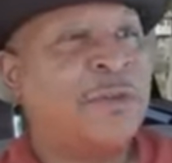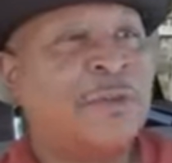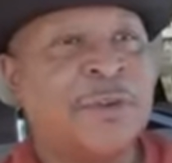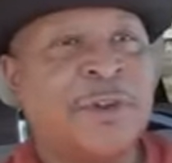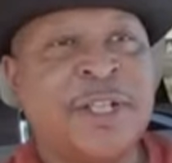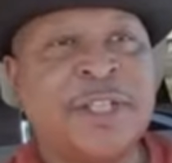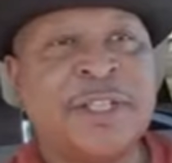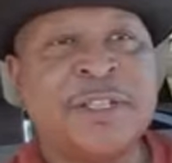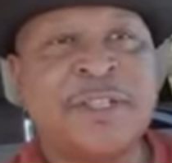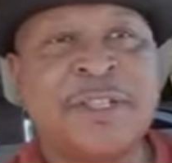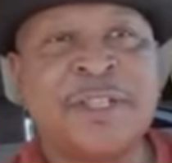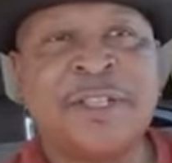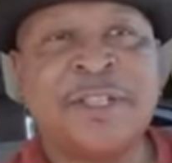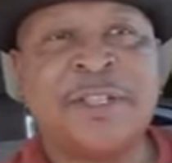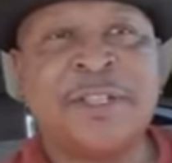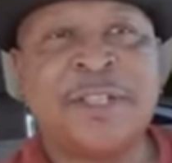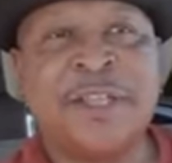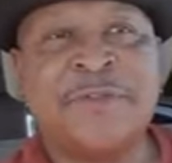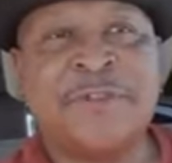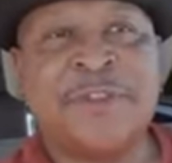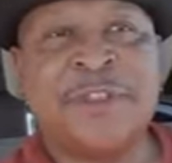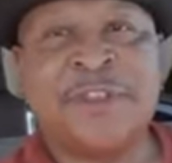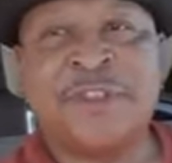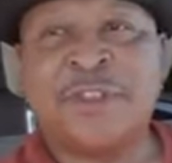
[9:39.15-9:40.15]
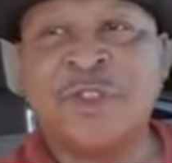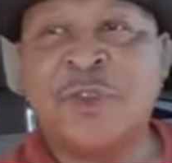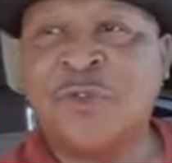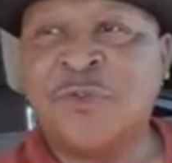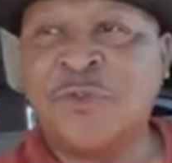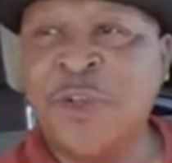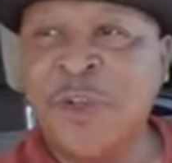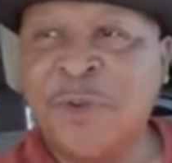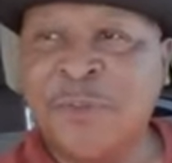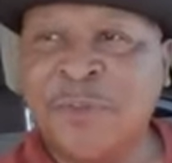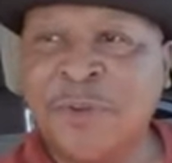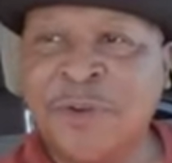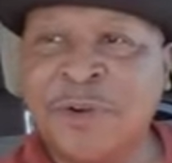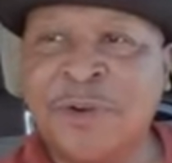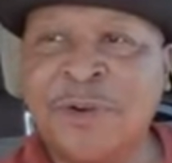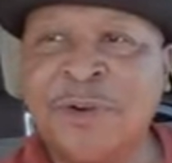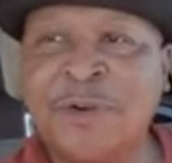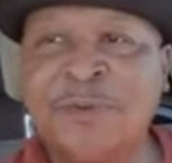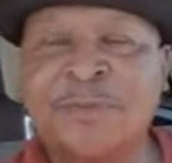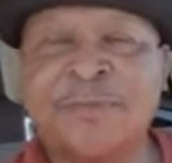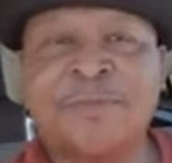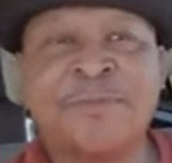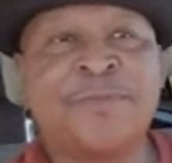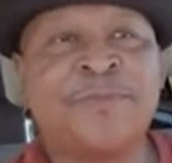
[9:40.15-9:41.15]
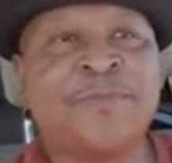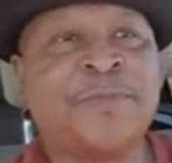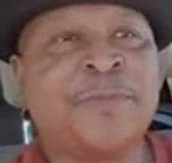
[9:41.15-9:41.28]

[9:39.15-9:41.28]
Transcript: For instance, if it's November,